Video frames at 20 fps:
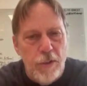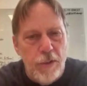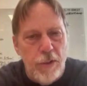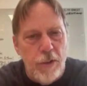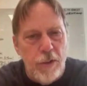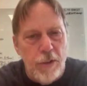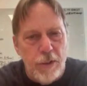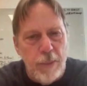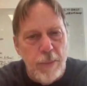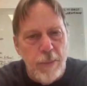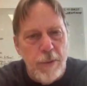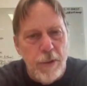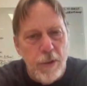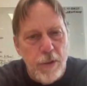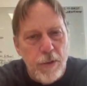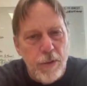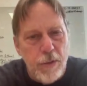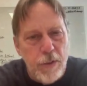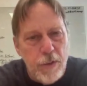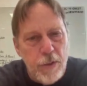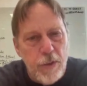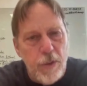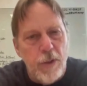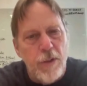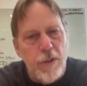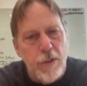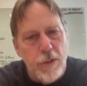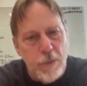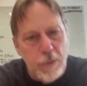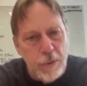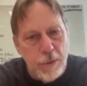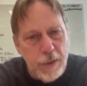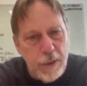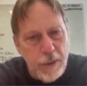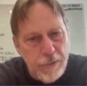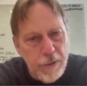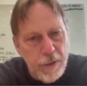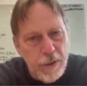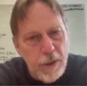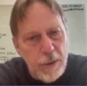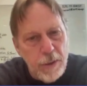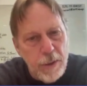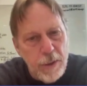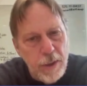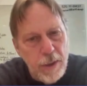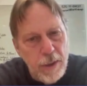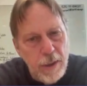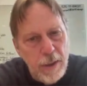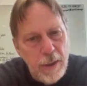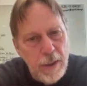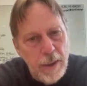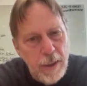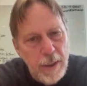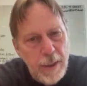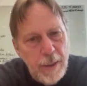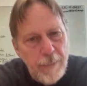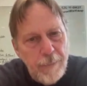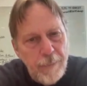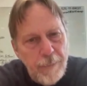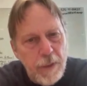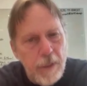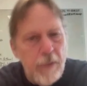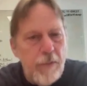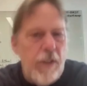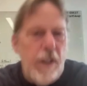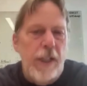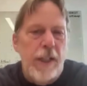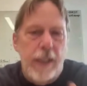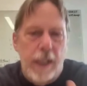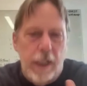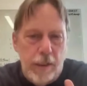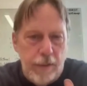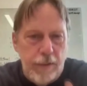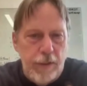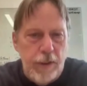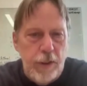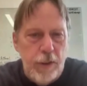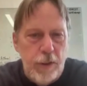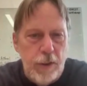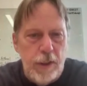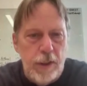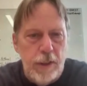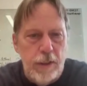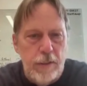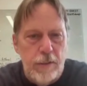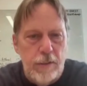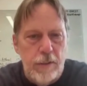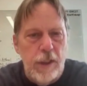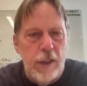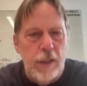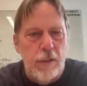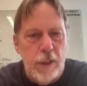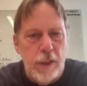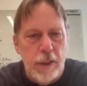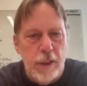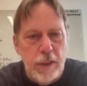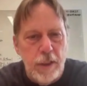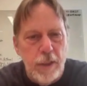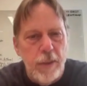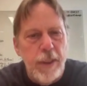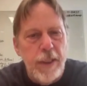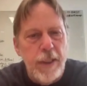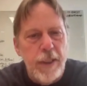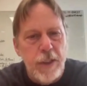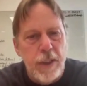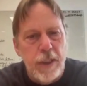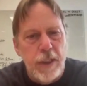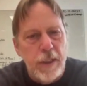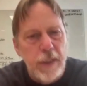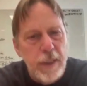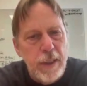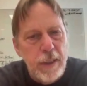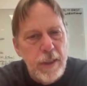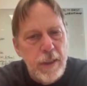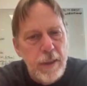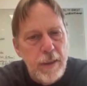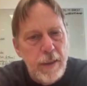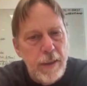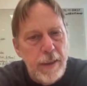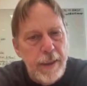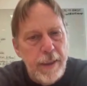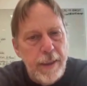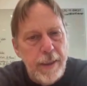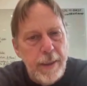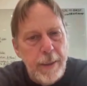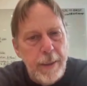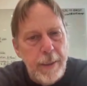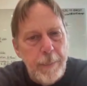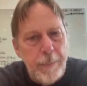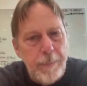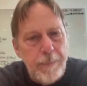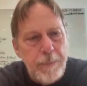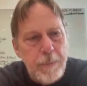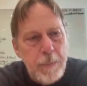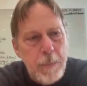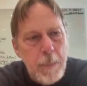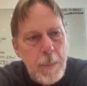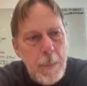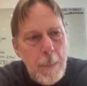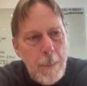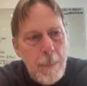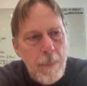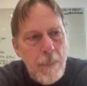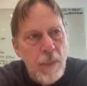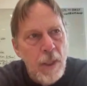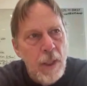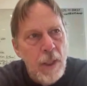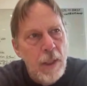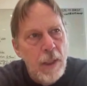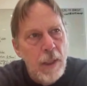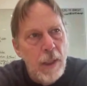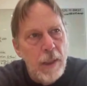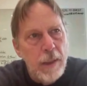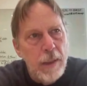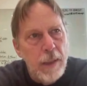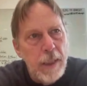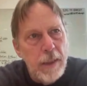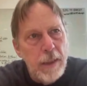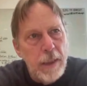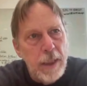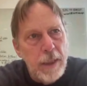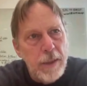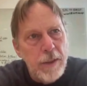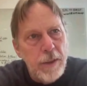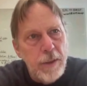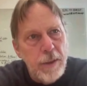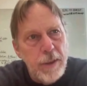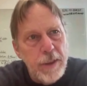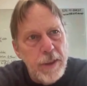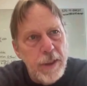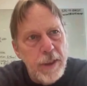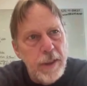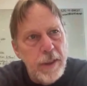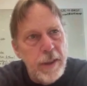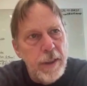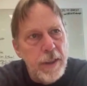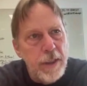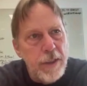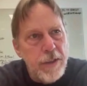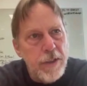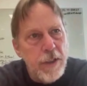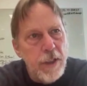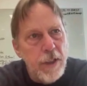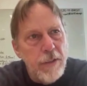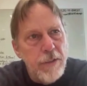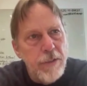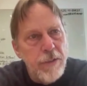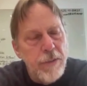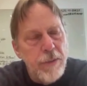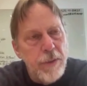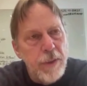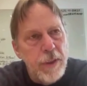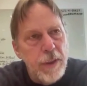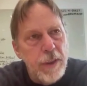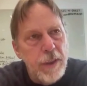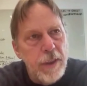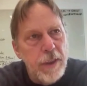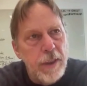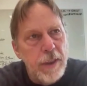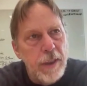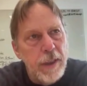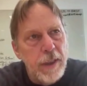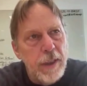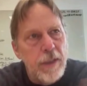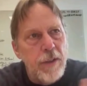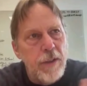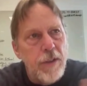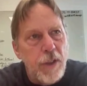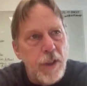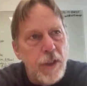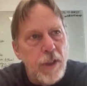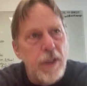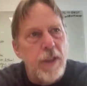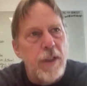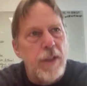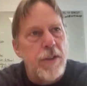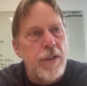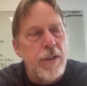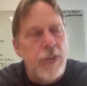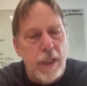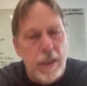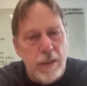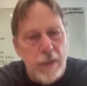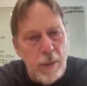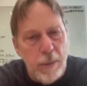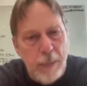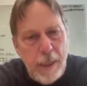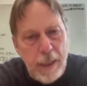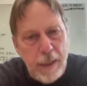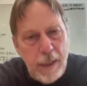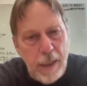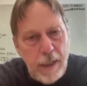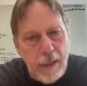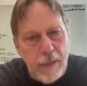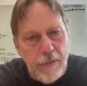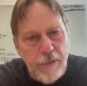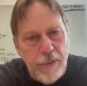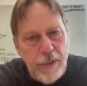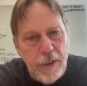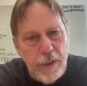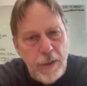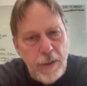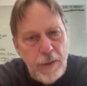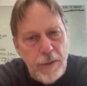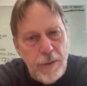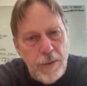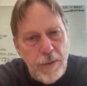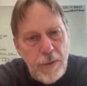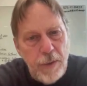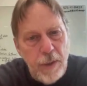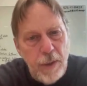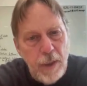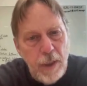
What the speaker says: So some of those first courses were difficult to find out if you could, really do engineering. And then electrical engineering itself, we did circuits, electromagnetic fields.